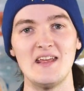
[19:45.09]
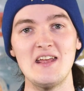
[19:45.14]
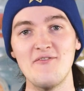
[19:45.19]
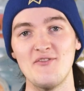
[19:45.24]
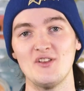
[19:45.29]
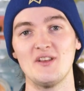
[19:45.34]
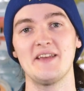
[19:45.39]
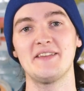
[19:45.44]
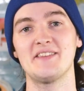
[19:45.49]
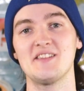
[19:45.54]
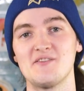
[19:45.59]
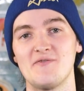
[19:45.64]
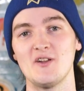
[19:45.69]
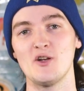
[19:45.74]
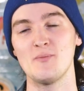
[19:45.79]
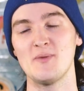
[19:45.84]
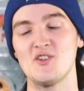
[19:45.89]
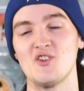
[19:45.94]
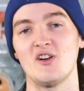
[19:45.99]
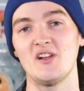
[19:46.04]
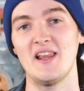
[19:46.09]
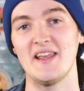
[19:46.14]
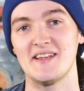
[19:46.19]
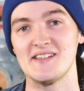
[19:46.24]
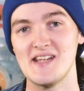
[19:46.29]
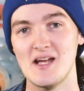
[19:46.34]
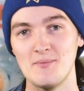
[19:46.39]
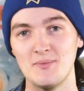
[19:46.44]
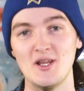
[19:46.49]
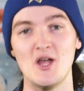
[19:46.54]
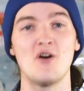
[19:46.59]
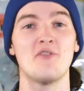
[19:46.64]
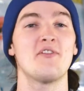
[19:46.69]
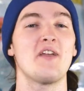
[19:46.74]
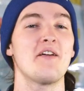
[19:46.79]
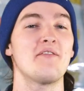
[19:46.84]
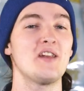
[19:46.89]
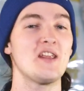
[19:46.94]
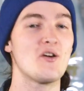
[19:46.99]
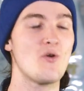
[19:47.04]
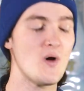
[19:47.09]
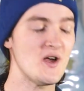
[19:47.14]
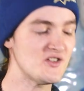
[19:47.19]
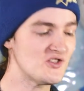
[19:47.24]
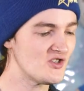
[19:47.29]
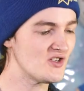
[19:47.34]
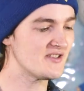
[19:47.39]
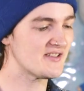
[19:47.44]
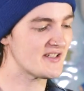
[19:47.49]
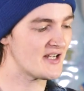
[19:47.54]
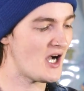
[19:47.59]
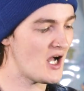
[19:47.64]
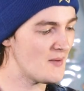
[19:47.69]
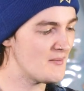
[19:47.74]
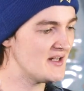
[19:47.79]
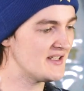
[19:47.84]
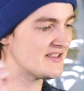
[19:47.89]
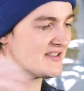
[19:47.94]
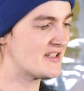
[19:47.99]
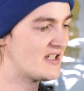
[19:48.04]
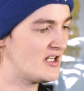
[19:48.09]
If you like this video, be sure to like it down below. If you have any questions, comments,